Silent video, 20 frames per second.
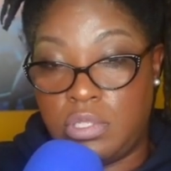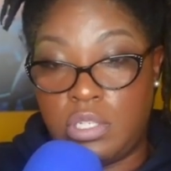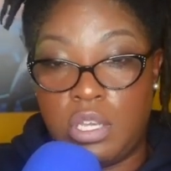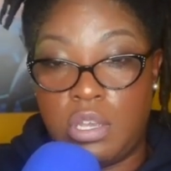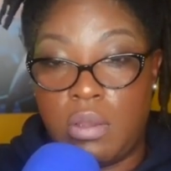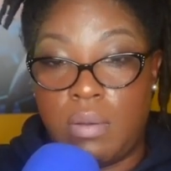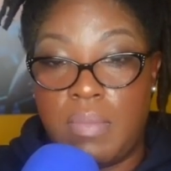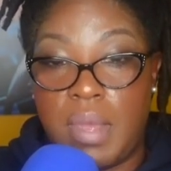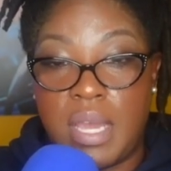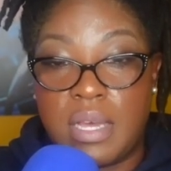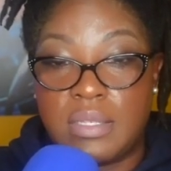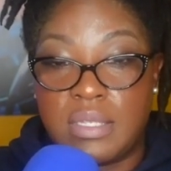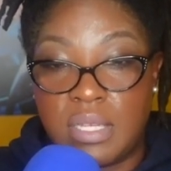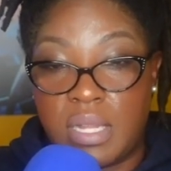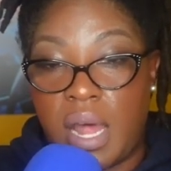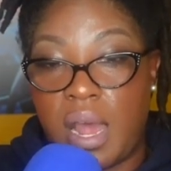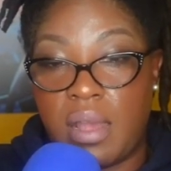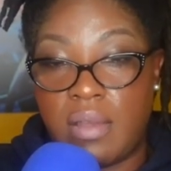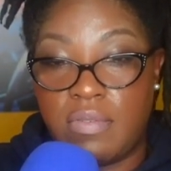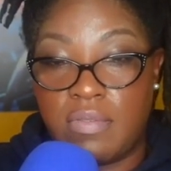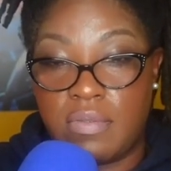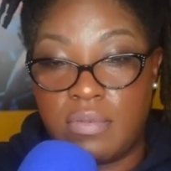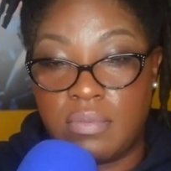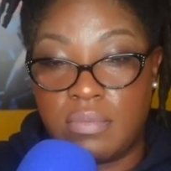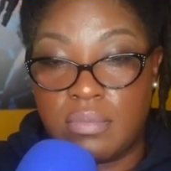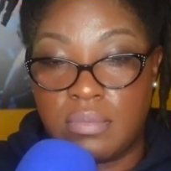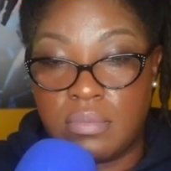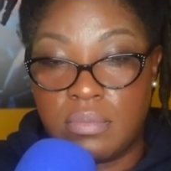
to your man's life.